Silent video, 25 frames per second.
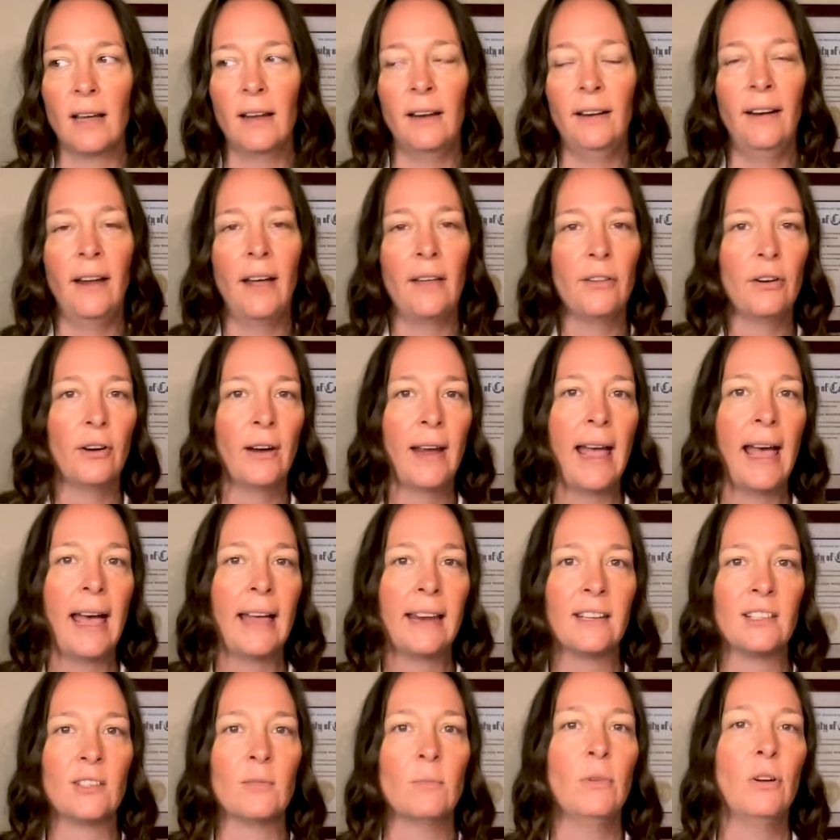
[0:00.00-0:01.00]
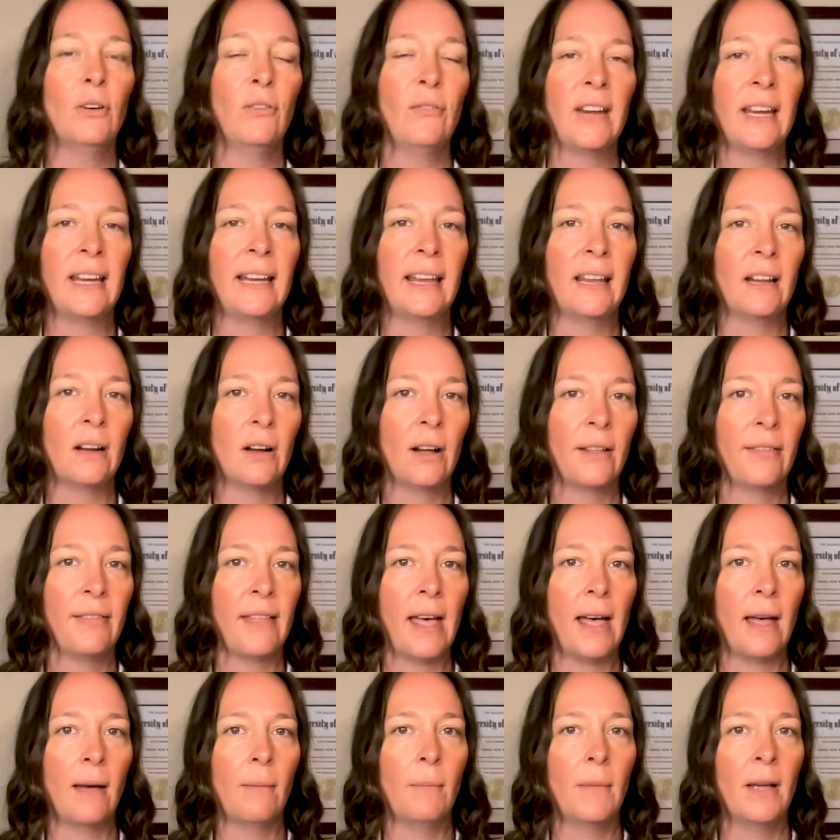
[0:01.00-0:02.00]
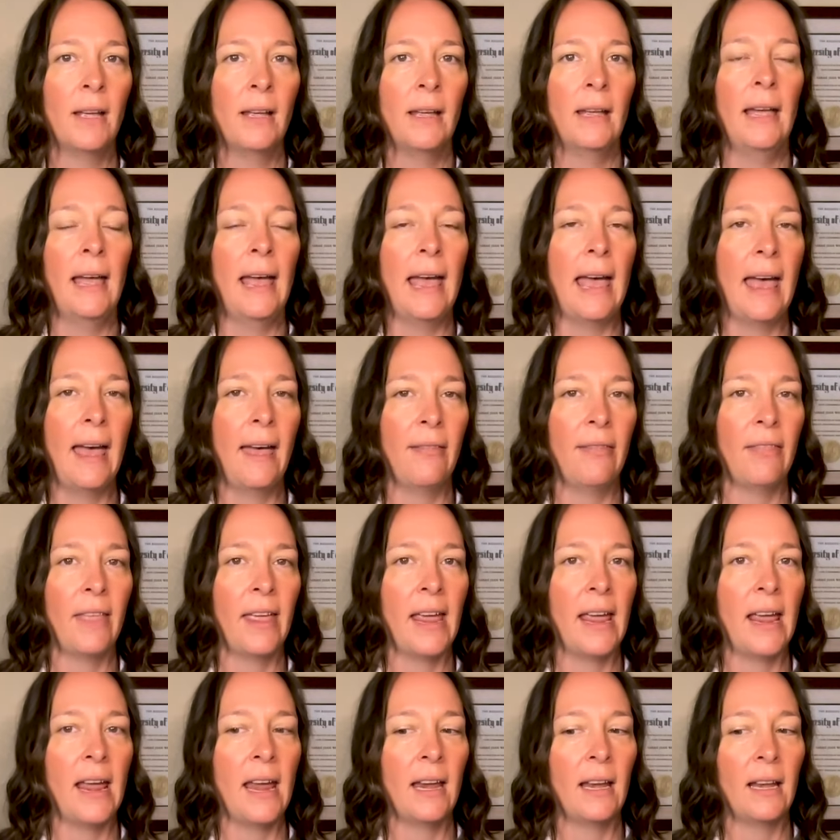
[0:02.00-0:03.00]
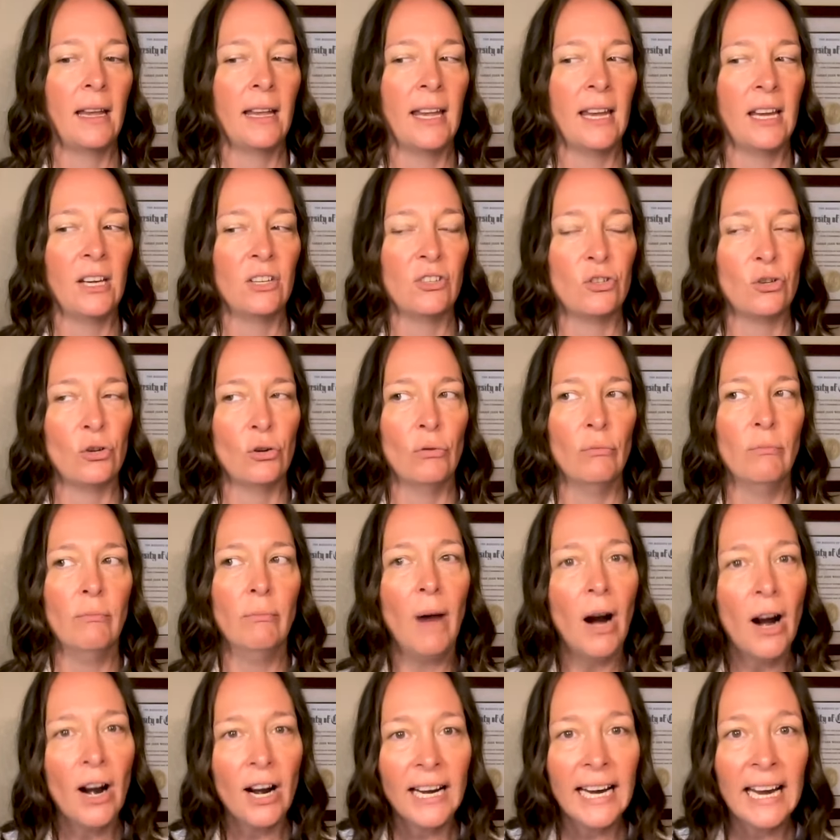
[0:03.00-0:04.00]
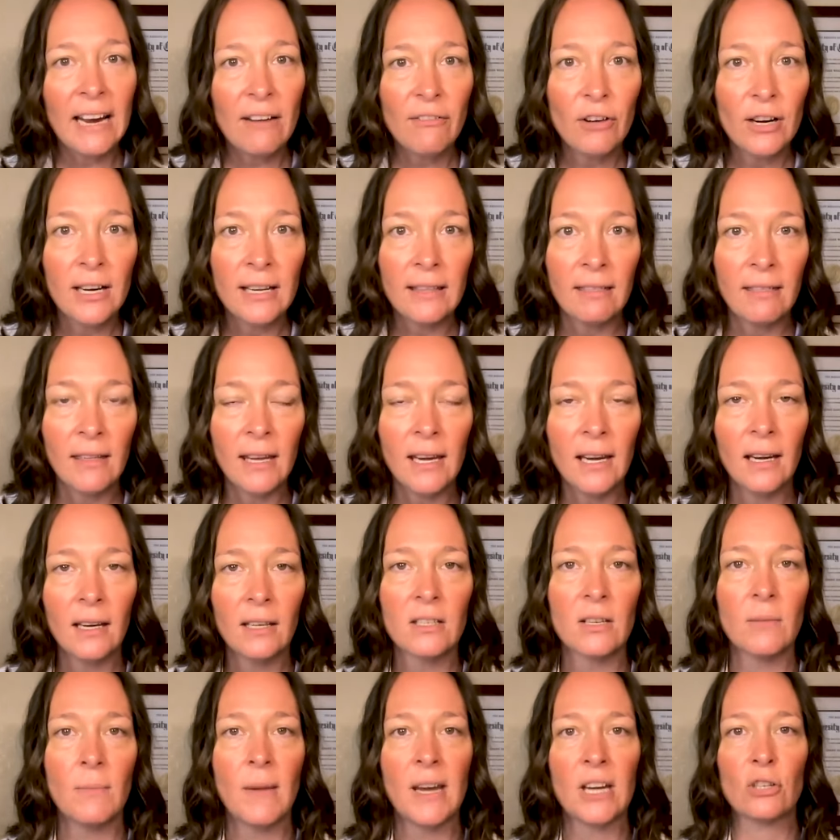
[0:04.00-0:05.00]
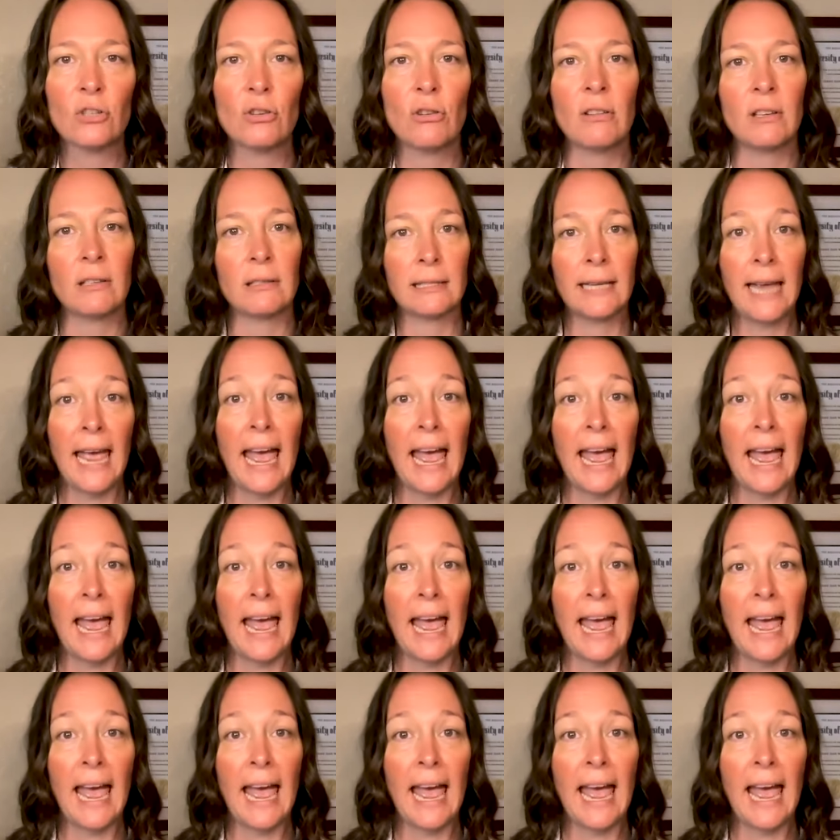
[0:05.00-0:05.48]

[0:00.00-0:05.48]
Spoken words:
Another cat is moving in on them and they need to mark everything to make sure this